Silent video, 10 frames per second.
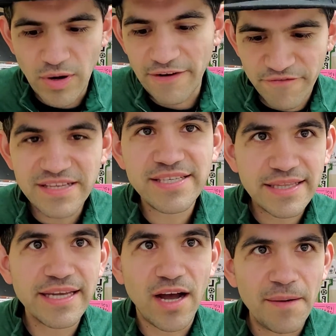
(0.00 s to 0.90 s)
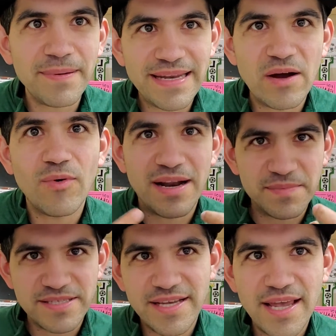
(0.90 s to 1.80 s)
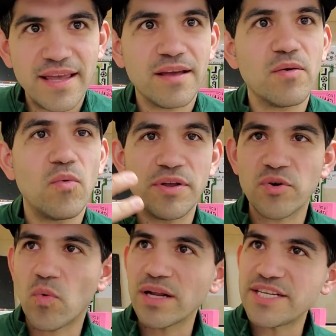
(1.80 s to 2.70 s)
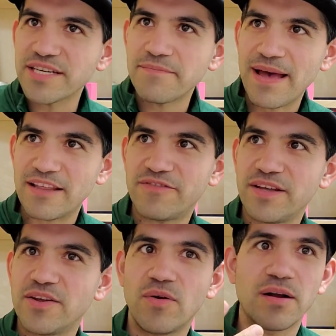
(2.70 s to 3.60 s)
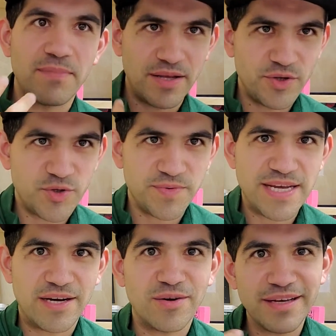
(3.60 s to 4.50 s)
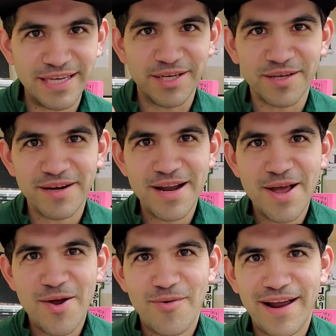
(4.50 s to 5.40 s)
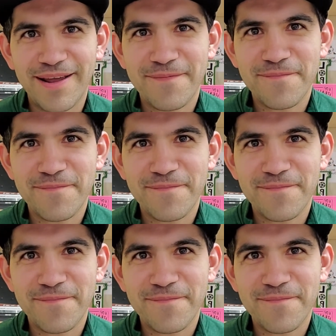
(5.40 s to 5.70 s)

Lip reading: Physically copying down what I'm saying. When you're watching a math video on my YouTube channel here, right?